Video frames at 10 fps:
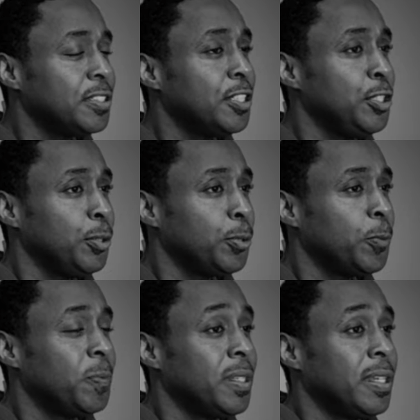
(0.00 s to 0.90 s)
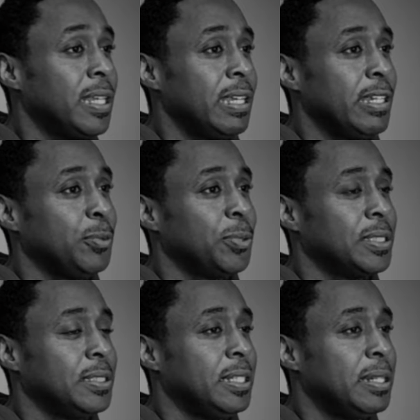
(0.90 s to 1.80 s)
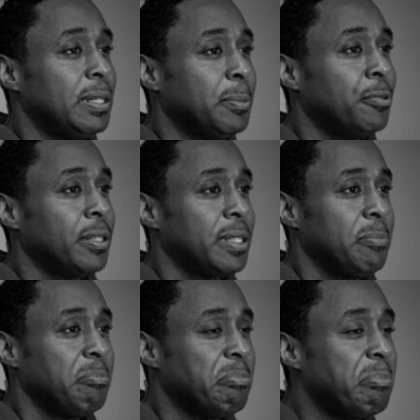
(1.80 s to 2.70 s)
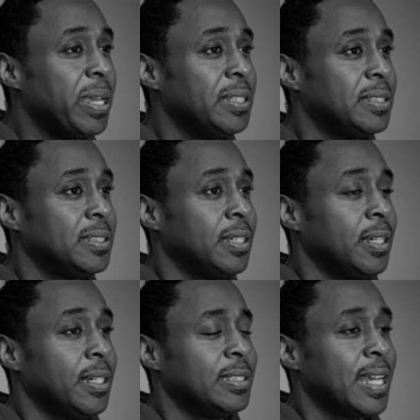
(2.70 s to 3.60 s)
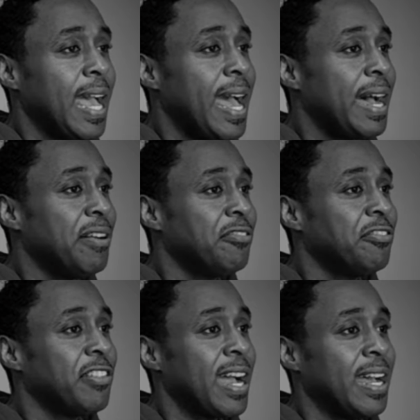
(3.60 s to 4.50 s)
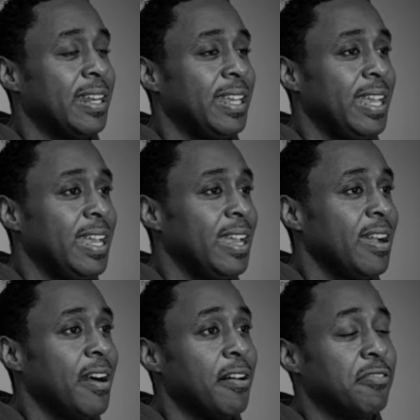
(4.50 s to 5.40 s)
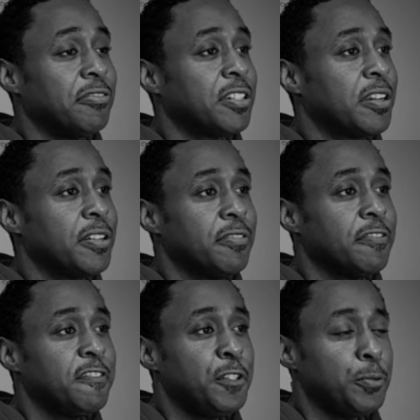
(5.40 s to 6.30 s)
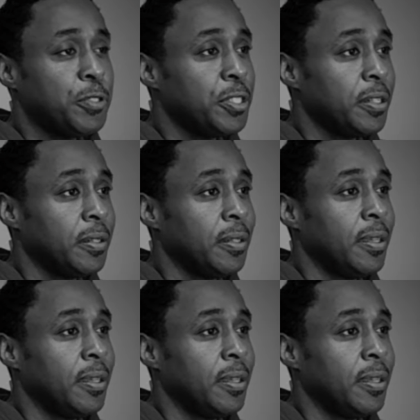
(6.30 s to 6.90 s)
to you, it was deliberately meant to have an air of confusion